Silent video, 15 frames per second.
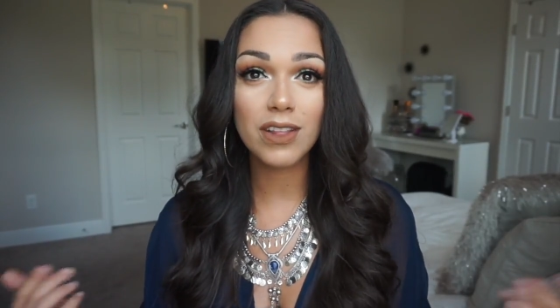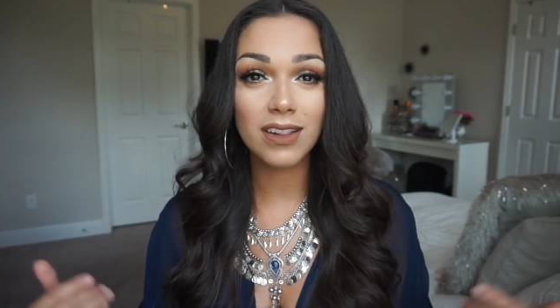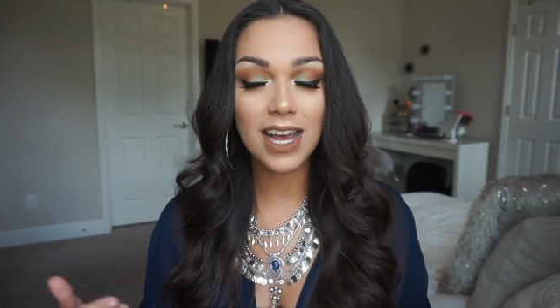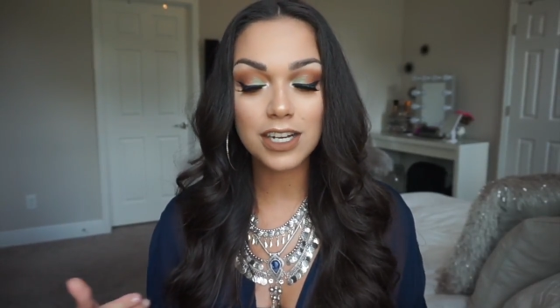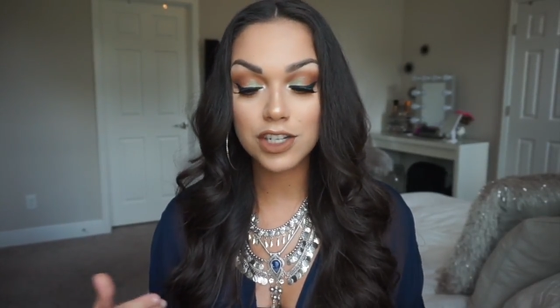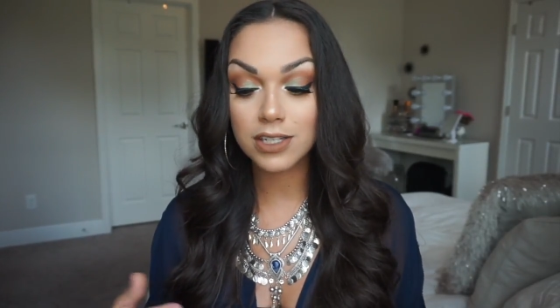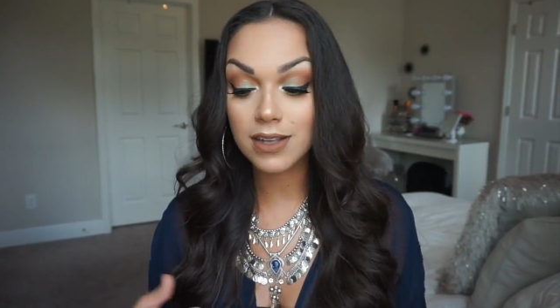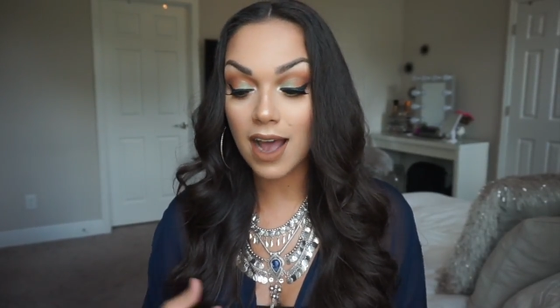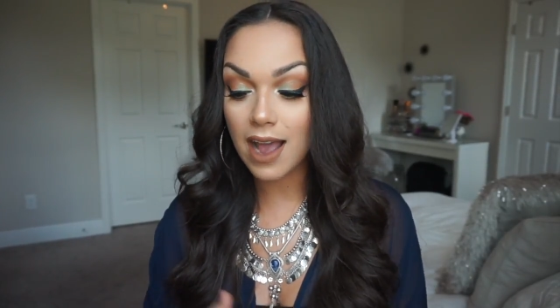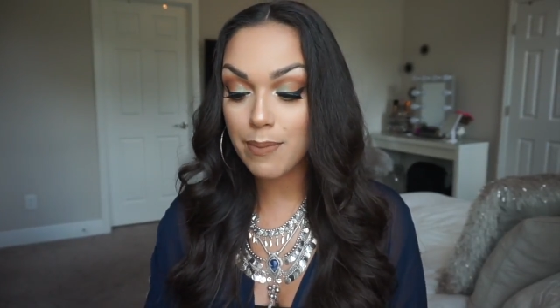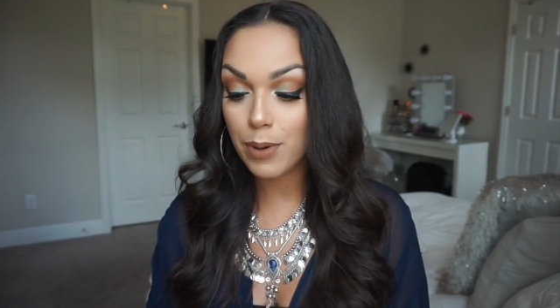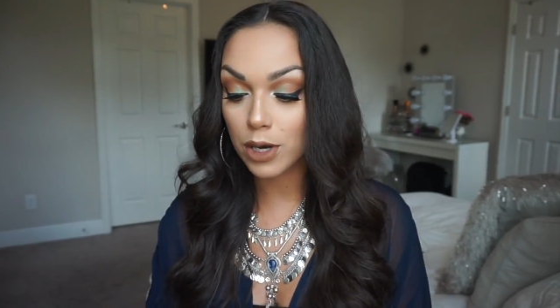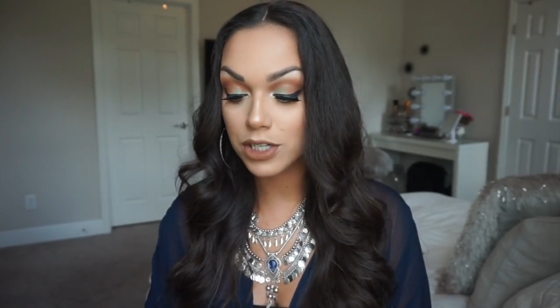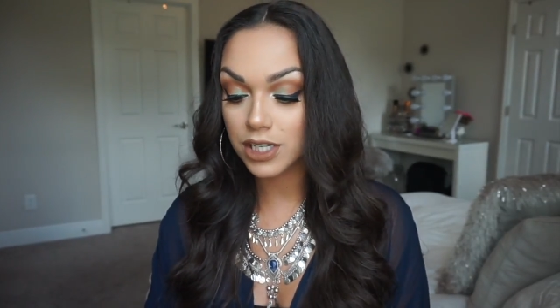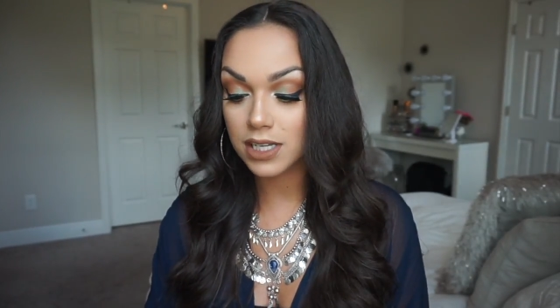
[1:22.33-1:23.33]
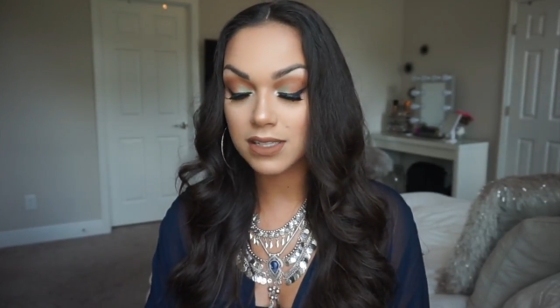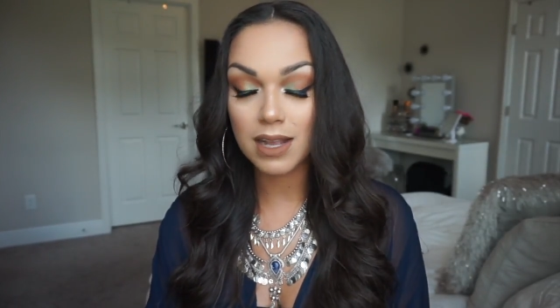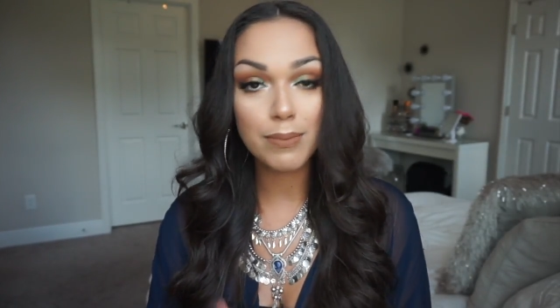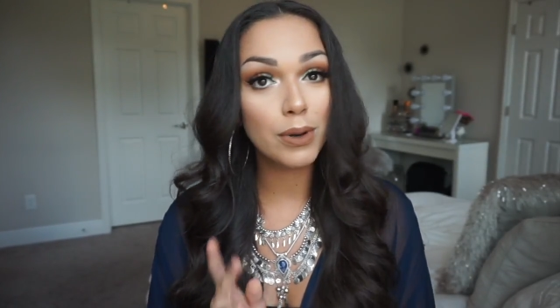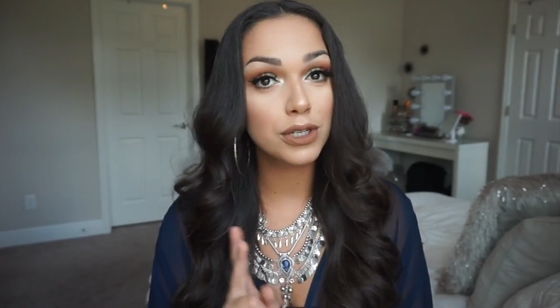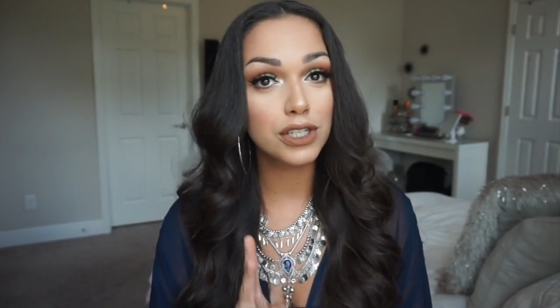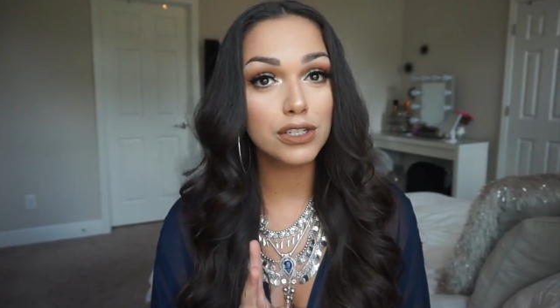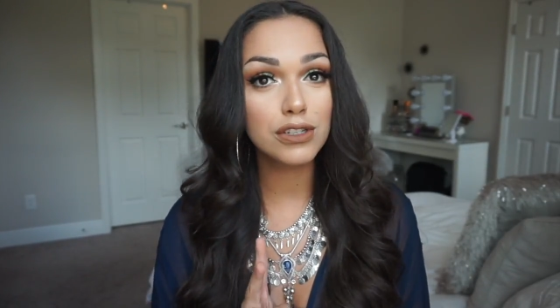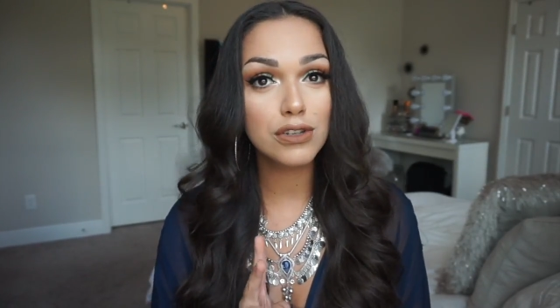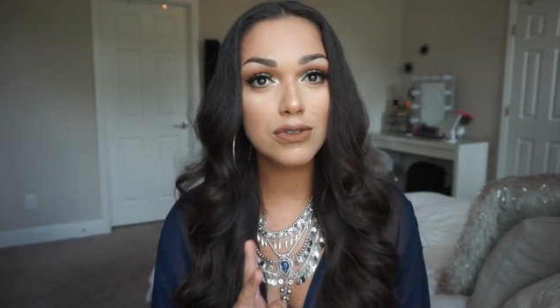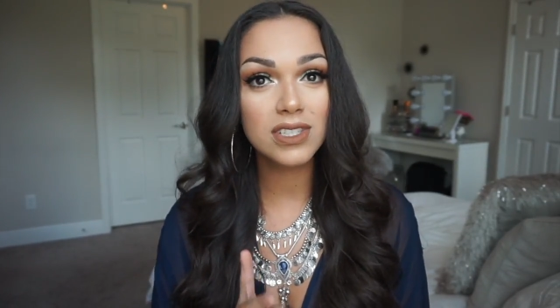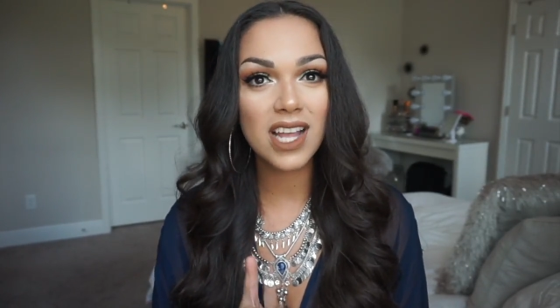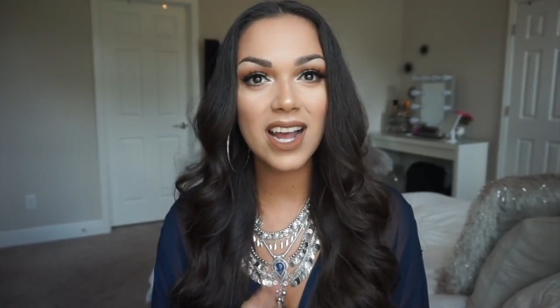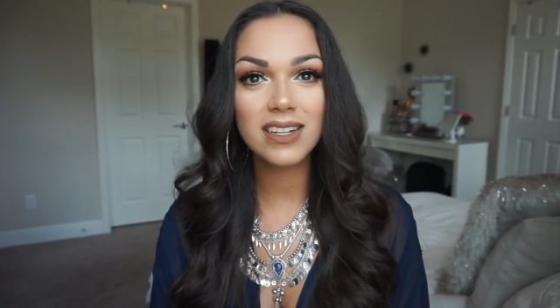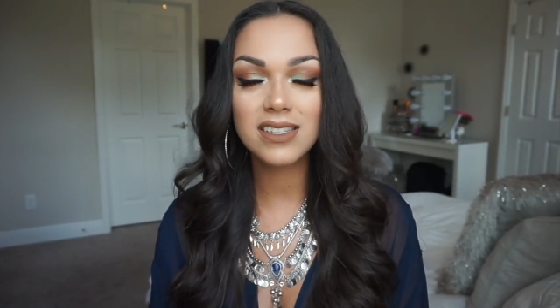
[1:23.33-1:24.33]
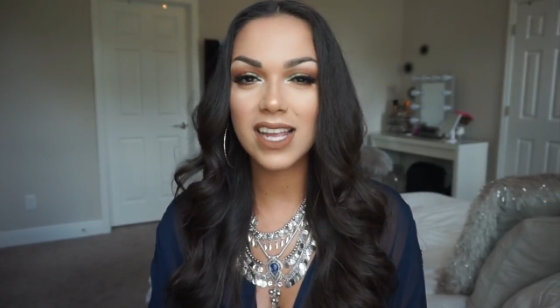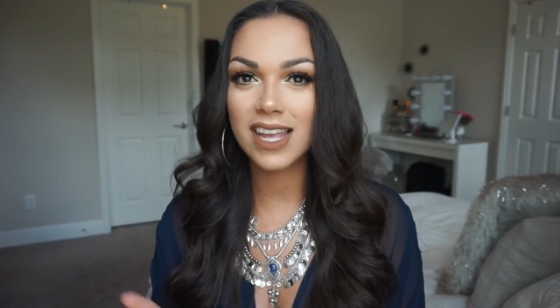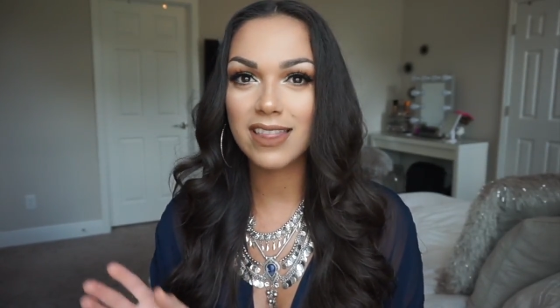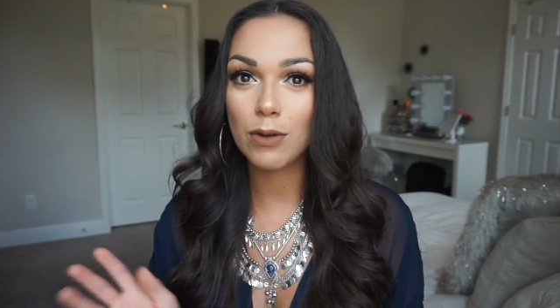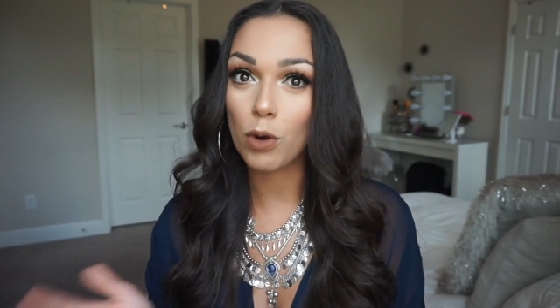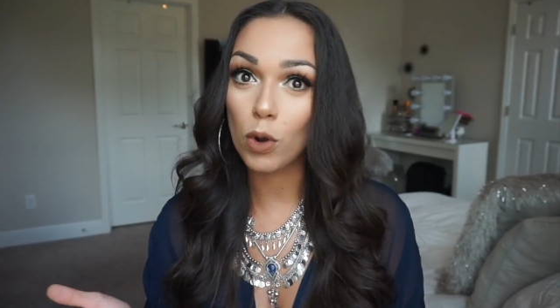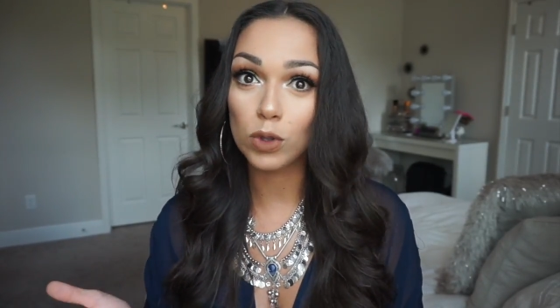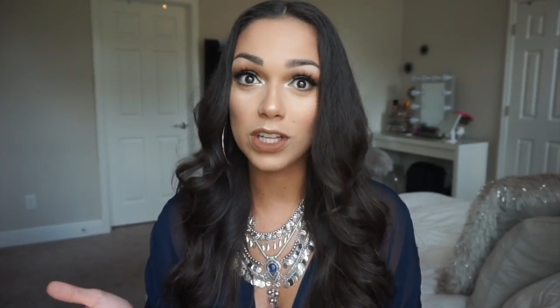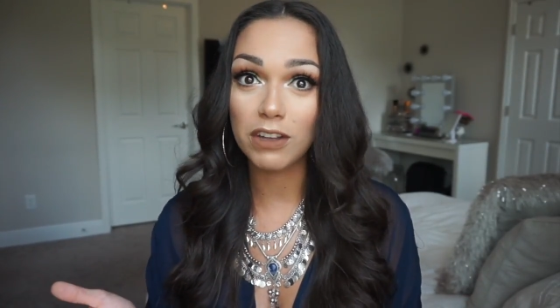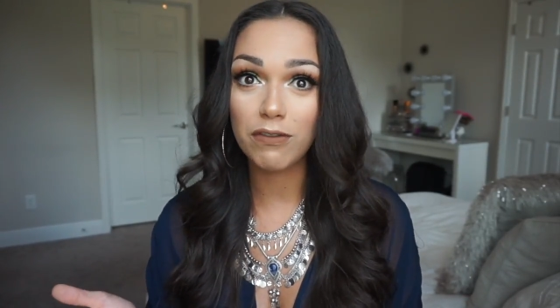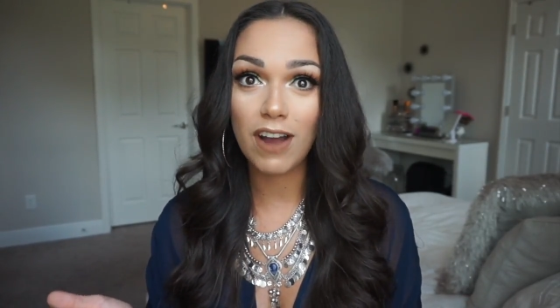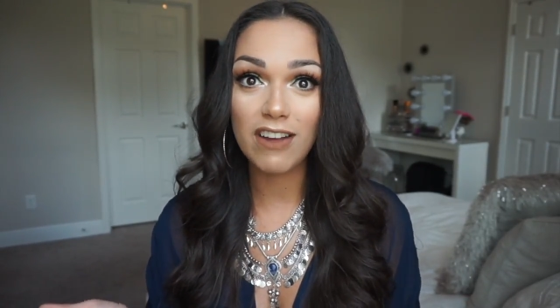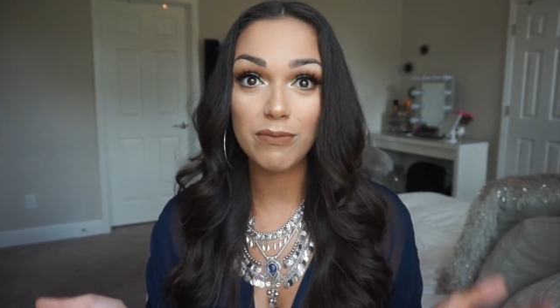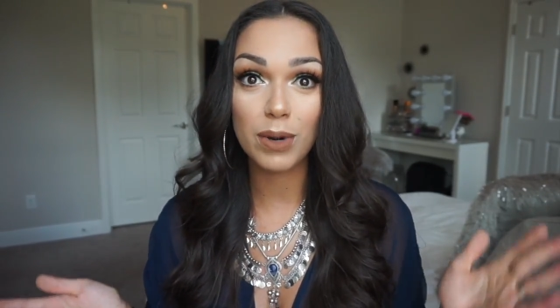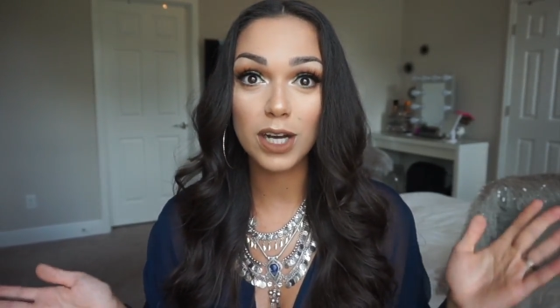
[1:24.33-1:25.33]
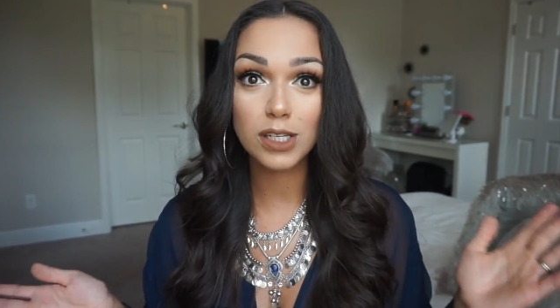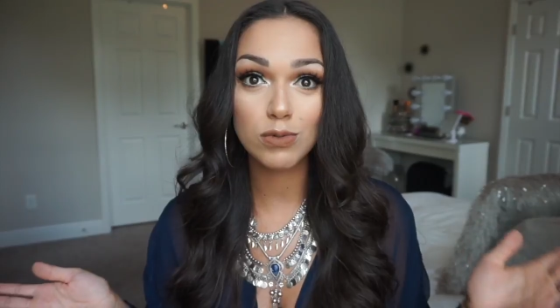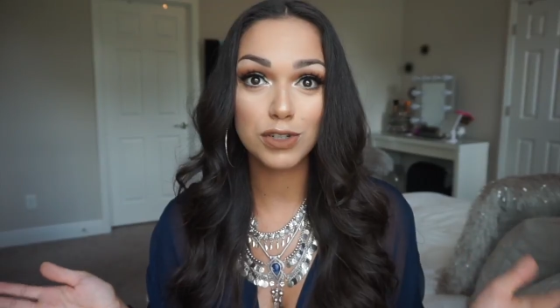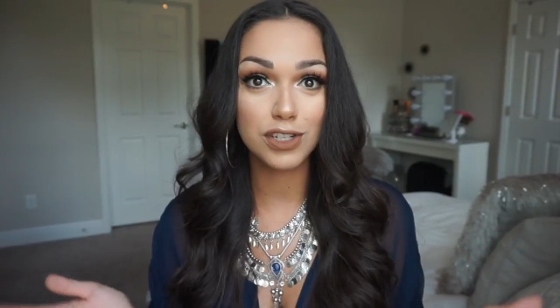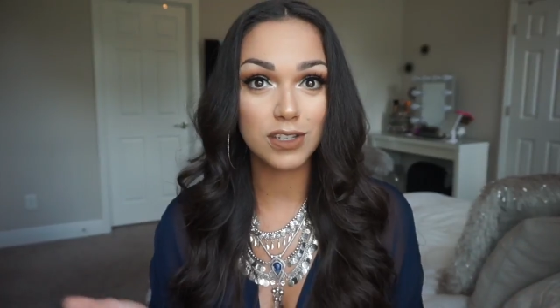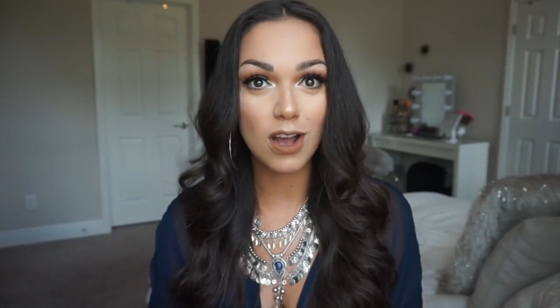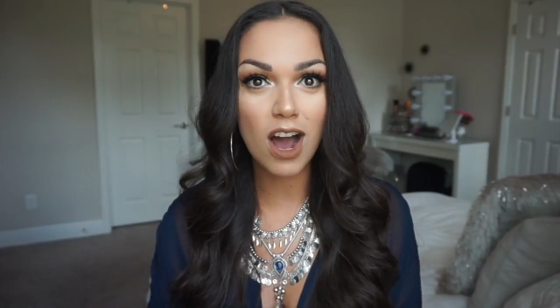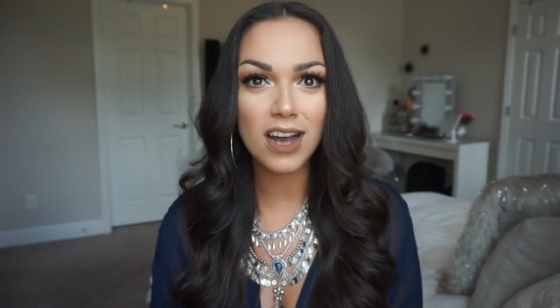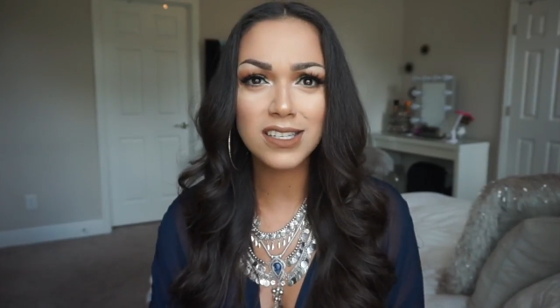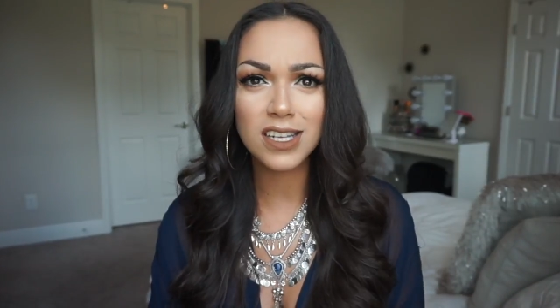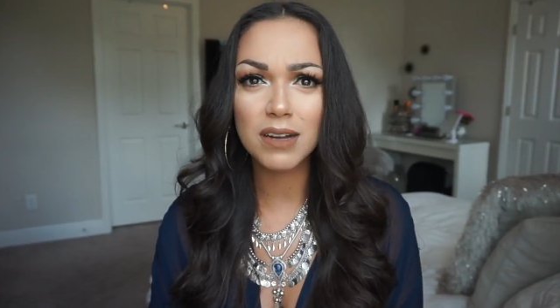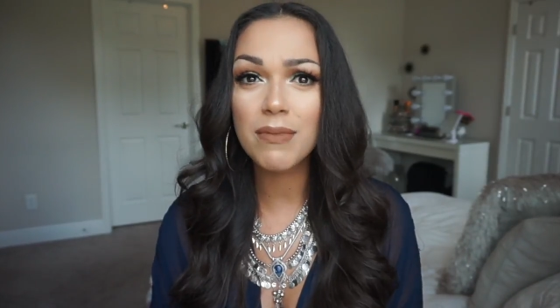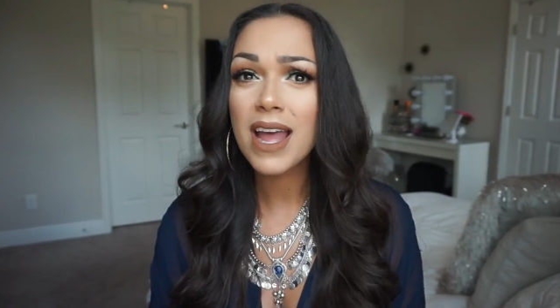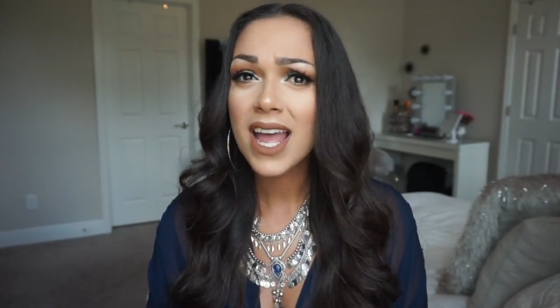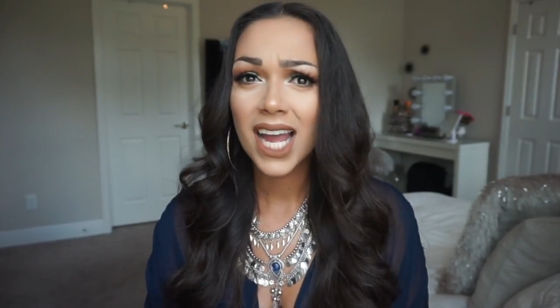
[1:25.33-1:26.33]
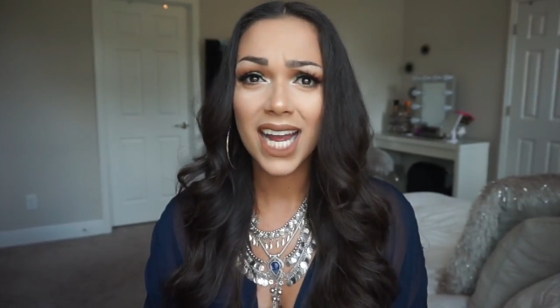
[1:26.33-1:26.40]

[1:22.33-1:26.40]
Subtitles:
The lashes I purchased 2 sets and they were only $5, which is awesome.